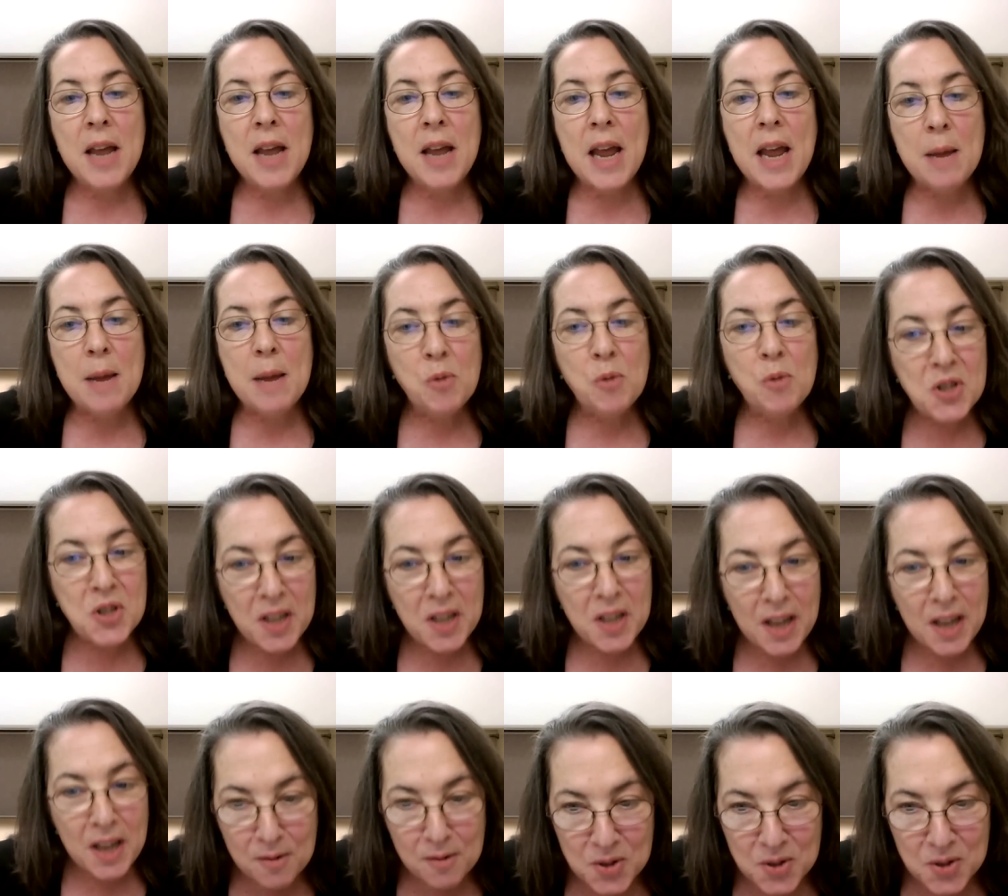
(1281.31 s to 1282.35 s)
able to
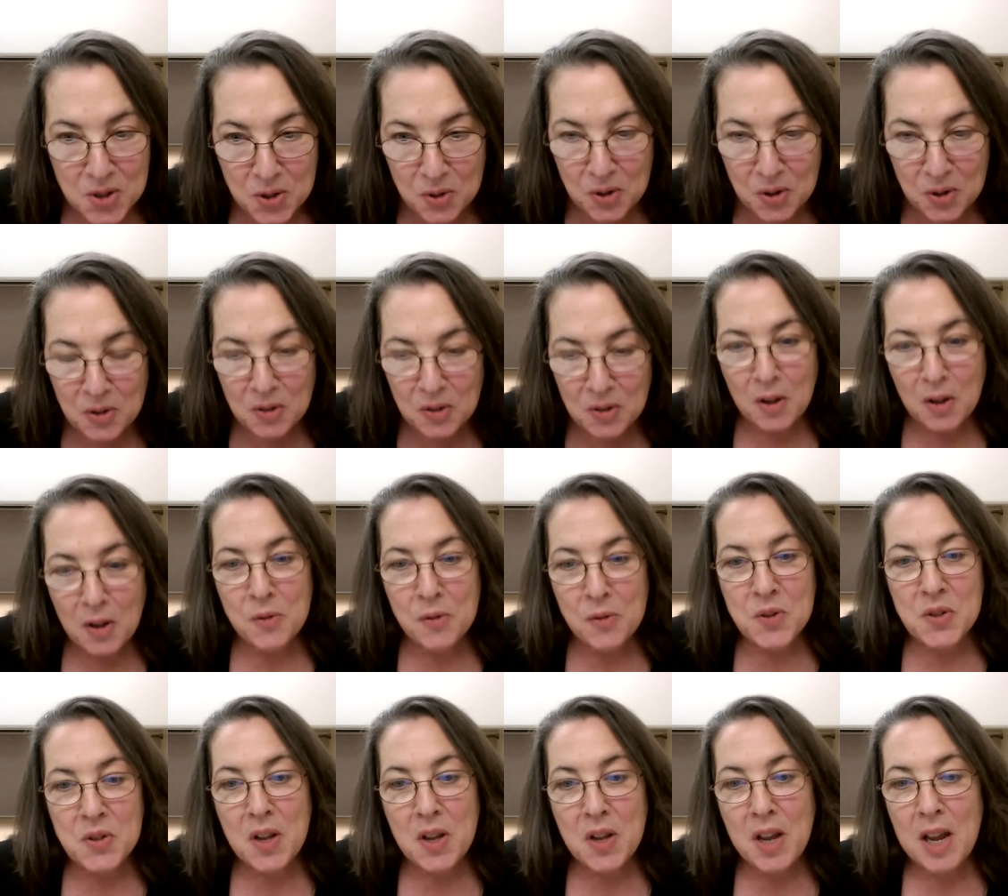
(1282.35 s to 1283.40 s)
get student
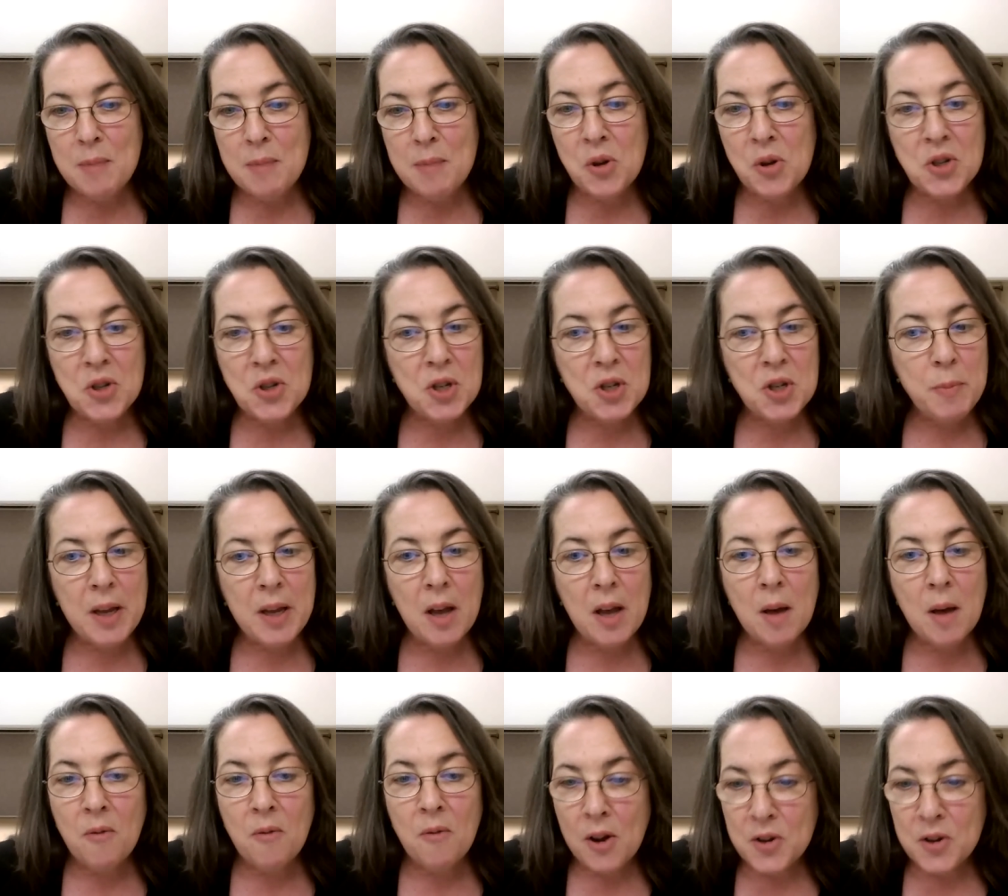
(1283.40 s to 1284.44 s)
loans, able to
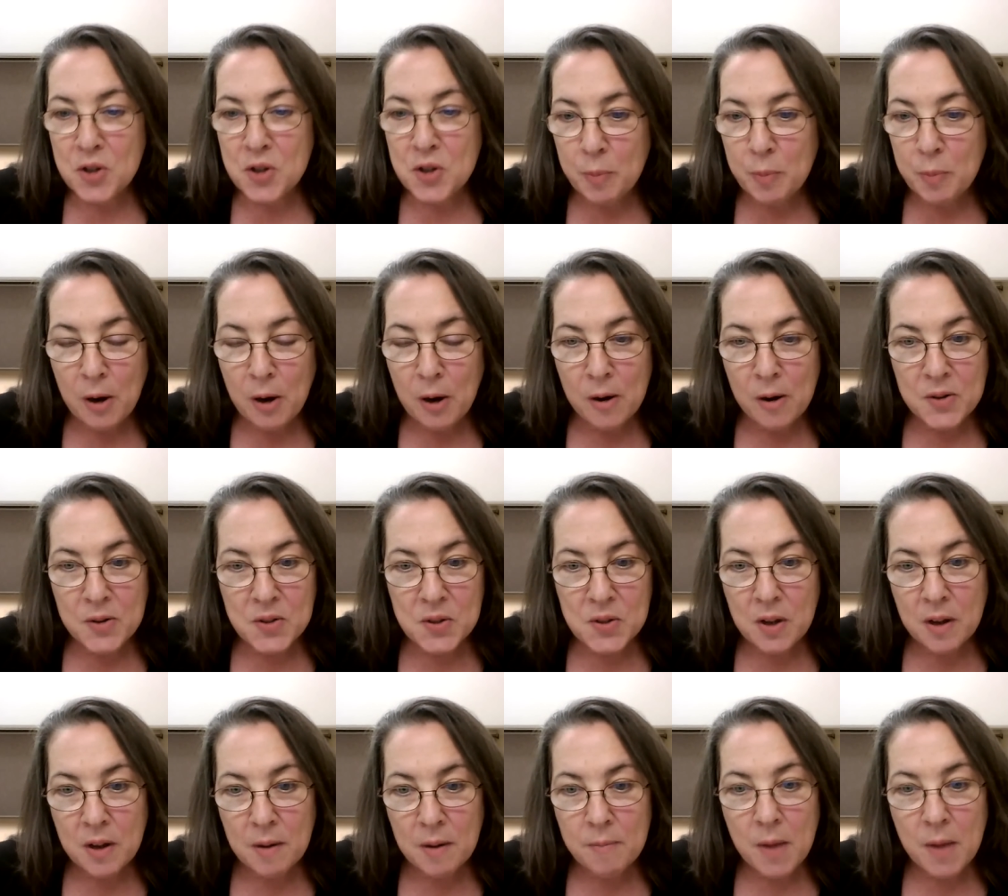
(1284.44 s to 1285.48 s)
become foster parents,
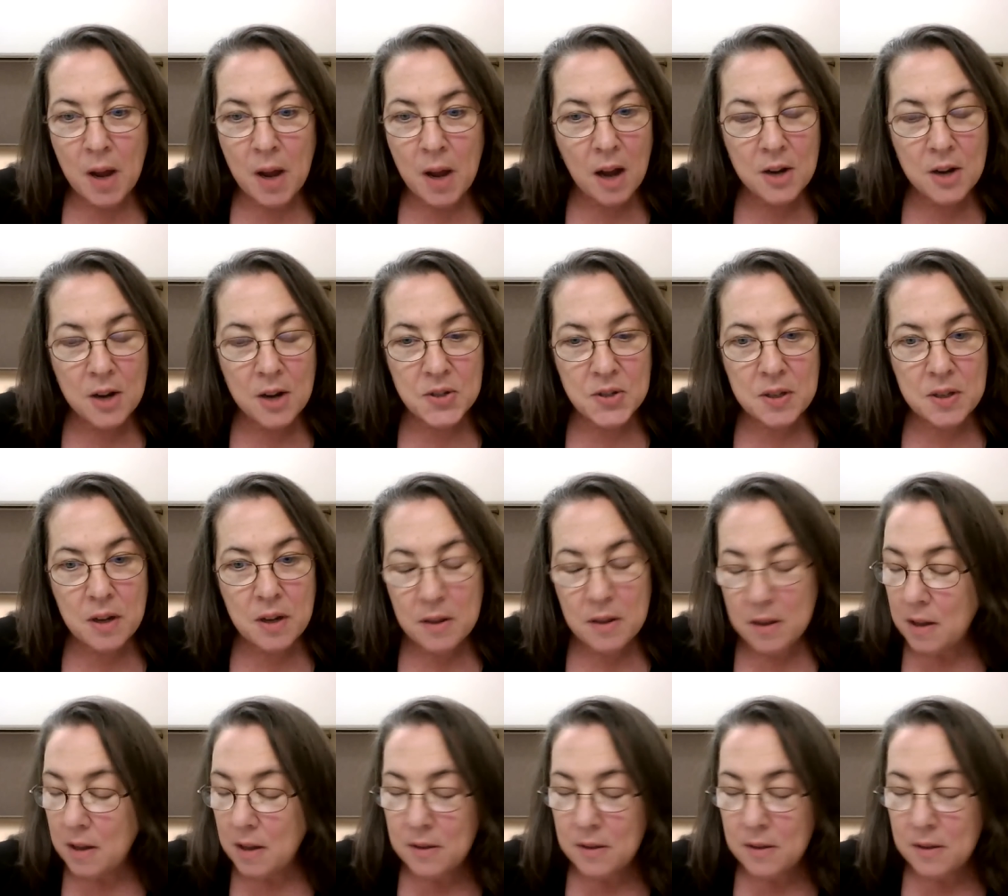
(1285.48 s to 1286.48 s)
it